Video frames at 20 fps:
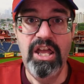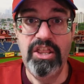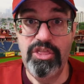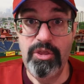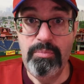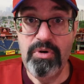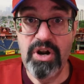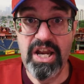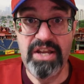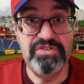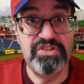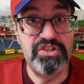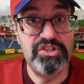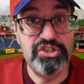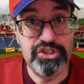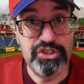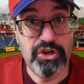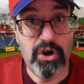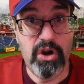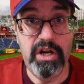The Braves had
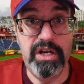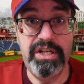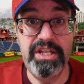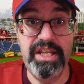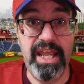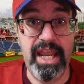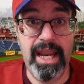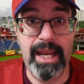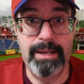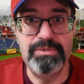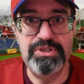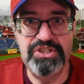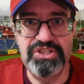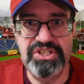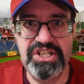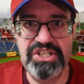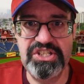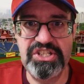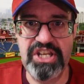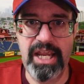started the game
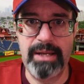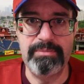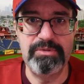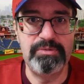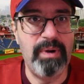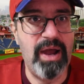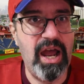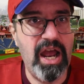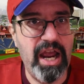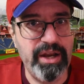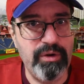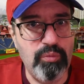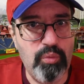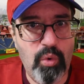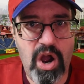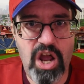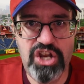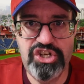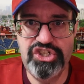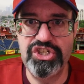6 games behind
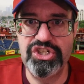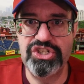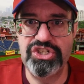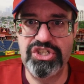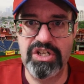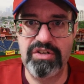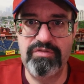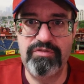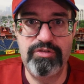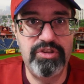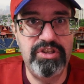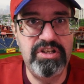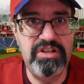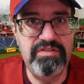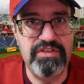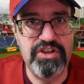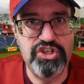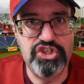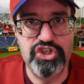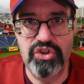Washington for the
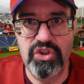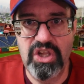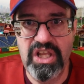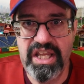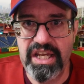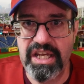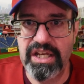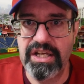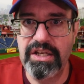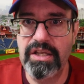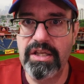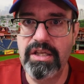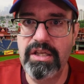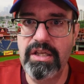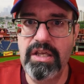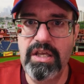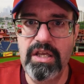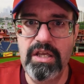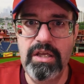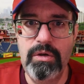division lead,
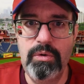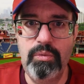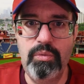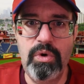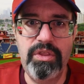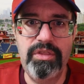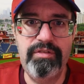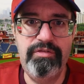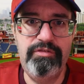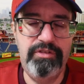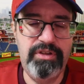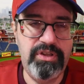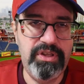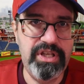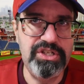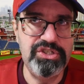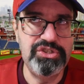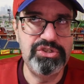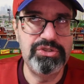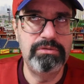while the
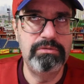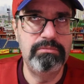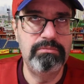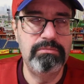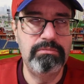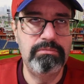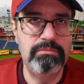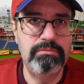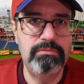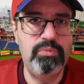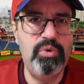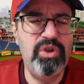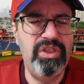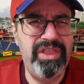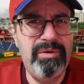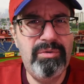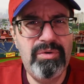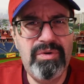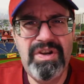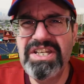Phillies, well,
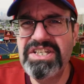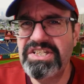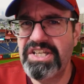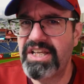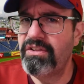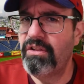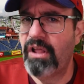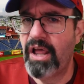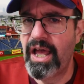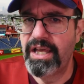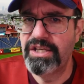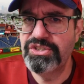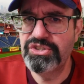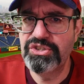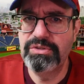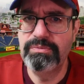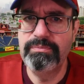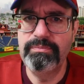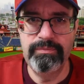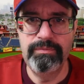they were in dead last.
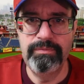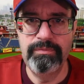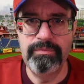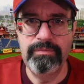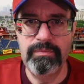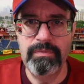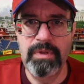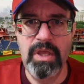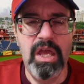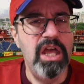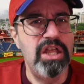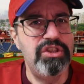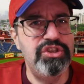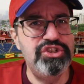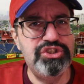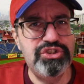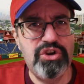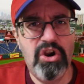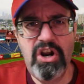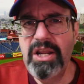The
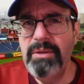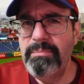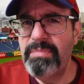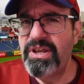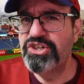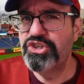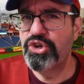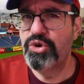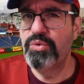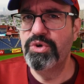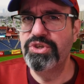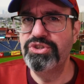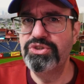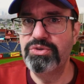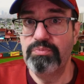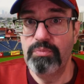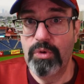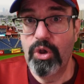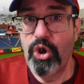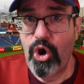starting pitcher was
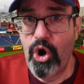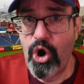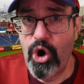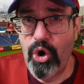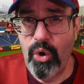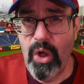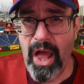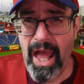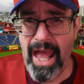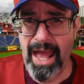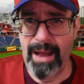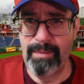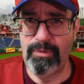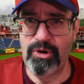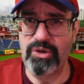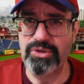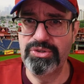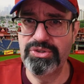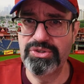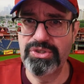Cole
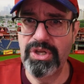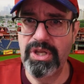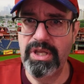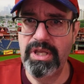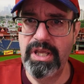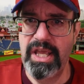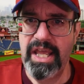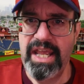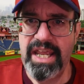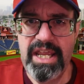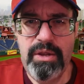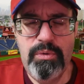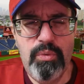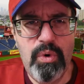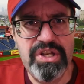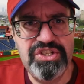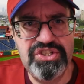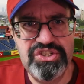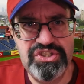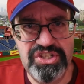Hamels. He
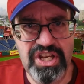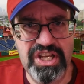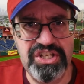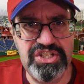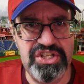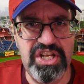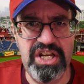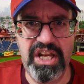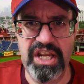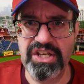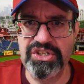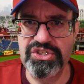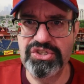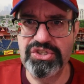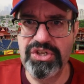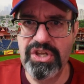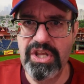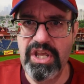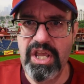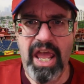went 6 innings
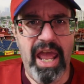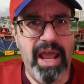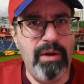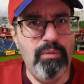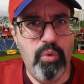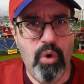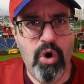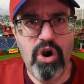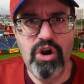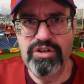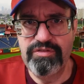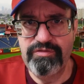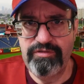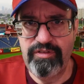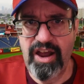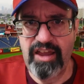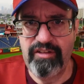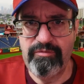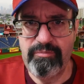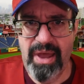and walked
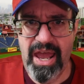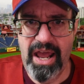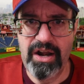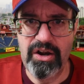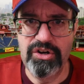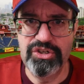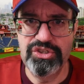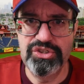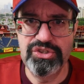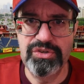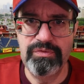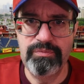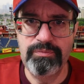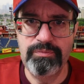5 batters.